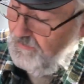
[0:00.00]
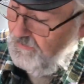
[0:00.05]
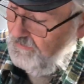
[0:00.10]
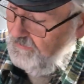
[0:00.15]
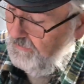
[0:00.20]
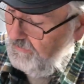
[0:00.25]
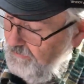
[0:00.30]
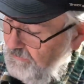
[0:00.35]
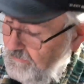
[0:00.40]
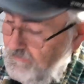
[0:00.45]

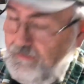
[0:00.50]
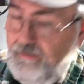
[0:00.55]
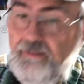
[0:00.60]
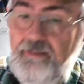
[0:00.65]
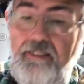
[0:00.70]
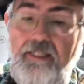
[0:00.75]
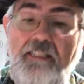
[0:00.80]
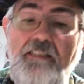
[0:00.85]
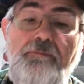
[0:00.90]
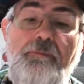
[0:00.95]
And I didn't think
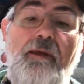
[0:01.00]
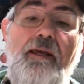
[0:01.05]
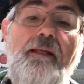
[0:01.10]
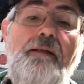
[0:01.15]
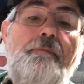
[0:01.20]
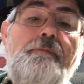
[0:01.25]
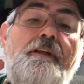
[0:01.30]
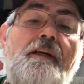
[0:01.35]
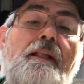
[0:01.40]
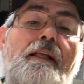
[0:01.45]
they
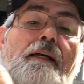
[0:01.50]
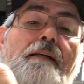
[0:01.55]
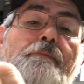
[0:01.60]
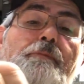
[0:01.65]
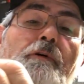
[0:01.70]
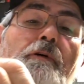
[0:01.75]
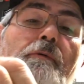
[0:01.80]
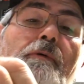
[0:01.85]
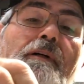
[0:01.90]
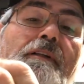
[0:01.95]
expanded until I
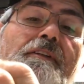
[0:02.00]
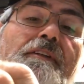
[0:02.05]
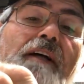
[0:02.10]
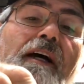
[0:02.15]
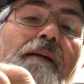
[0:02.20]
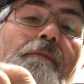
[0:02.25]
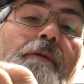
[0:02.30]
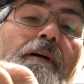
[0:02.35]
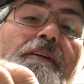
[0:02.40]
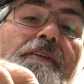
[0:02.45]
put one
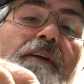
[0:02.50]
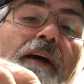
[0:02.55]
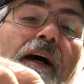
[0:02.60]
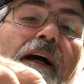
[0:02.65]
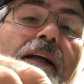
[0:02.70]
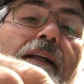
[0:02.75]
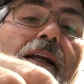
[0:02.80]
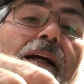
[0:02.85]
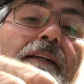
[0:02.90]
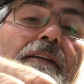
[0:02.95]
side by
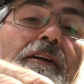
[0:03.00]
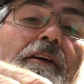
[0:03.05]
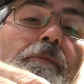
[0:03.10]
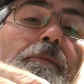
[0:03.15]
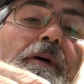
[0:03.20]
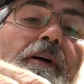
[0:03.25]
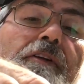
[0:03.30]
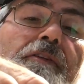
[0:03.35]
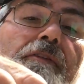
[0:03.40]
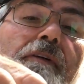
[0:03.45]
side. I took a
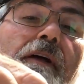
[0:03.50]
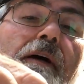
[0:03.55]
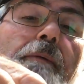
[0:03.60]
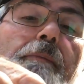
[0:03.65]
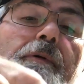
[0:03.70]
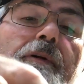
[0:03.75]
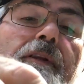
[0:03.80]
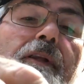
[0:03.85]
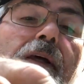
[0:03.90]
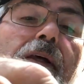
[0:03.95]
picture, I'll
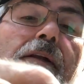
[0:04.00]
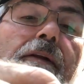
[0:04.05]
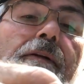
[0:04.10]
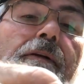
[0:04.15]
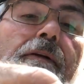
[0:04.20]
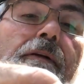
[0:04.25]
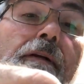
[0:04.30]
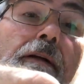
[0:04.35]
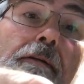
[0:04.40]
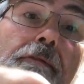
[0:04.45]
put that in
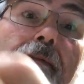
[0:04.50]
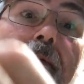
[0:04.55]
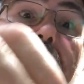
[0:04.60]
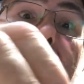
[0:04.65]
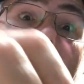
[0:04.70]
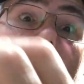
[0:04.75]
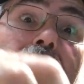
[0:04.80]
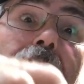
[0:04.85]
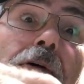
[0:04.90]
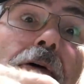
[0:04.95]
there, if
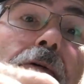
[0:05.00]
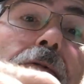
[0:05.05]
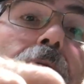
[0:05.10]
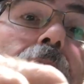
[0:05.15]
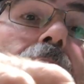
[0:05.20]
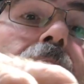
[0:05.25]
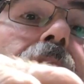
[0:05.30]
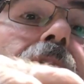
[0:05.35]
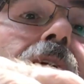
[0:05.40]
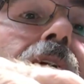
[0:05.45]
my phone
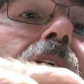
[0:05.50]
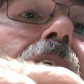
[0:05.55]
worked.